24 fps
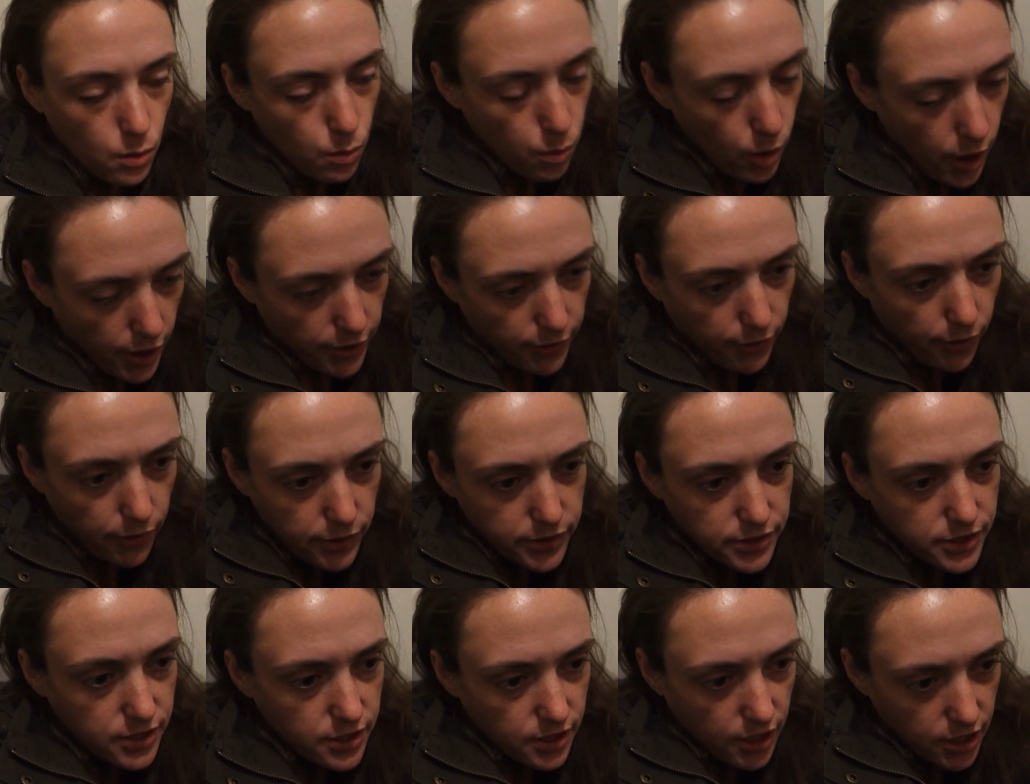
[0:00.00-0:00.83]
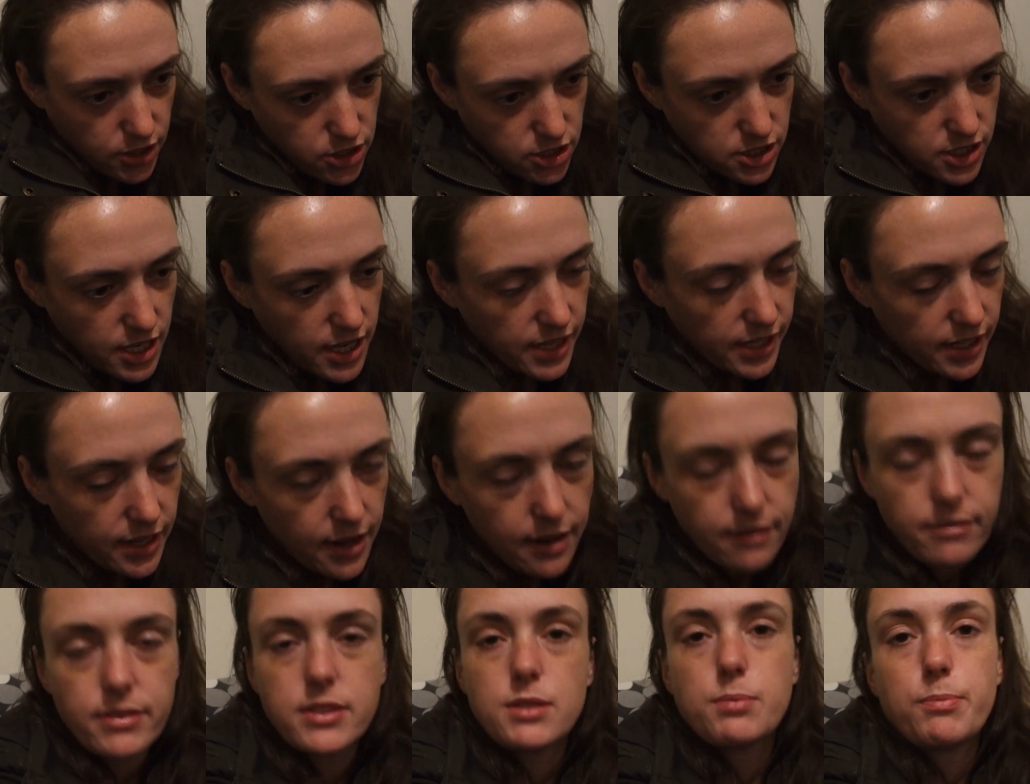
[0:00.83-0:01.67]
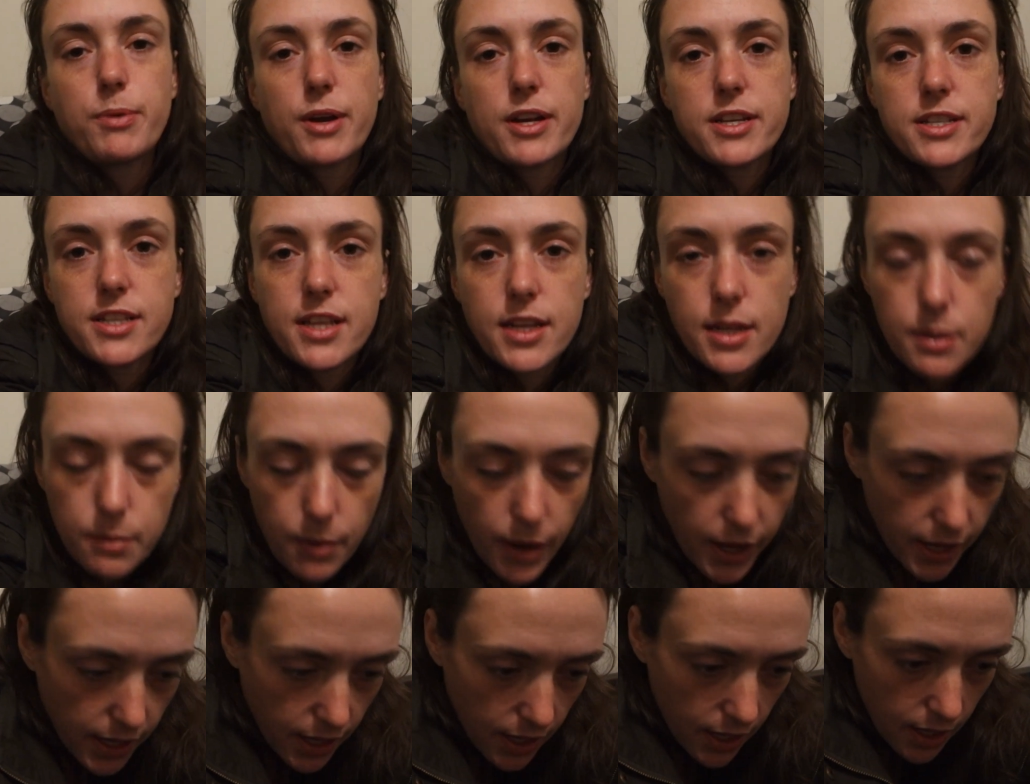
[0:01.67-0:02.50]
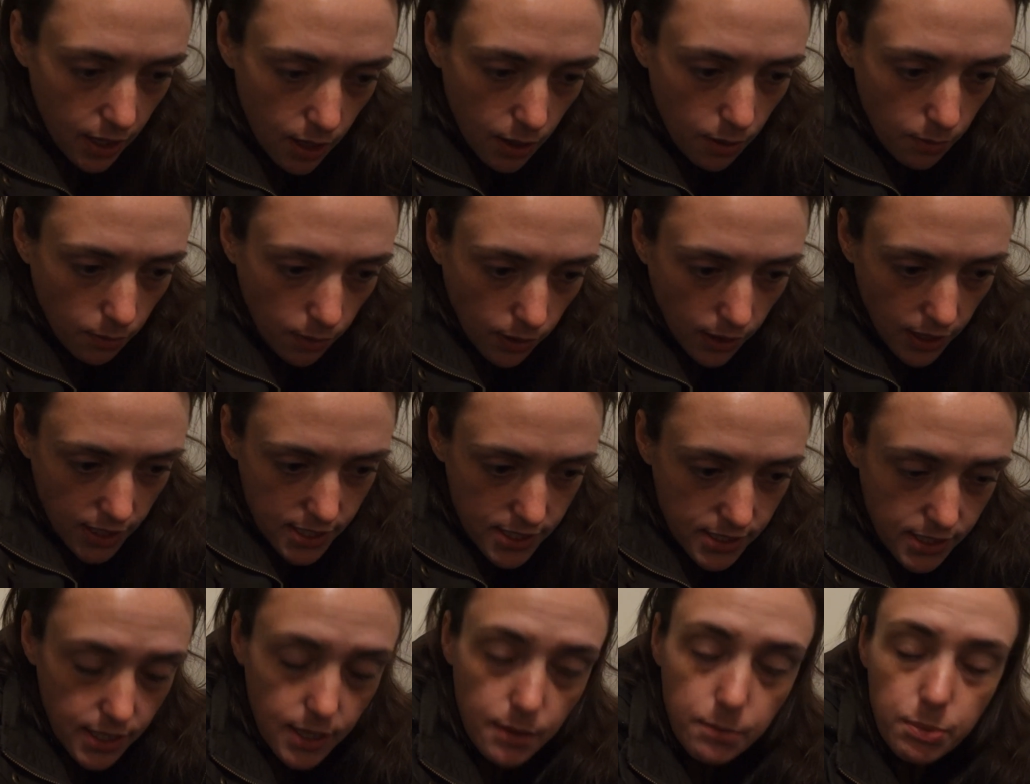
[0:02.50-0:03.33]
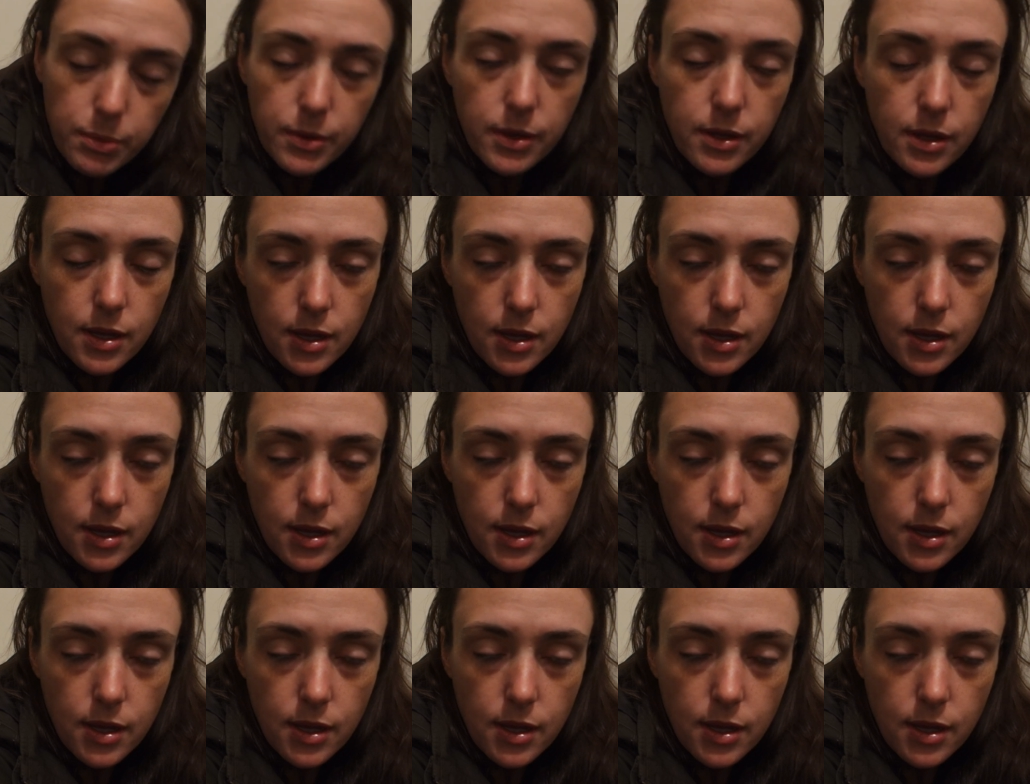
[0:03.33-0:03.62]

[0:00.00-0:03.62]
Why not? I should take it out of its brace anyway while I sleep.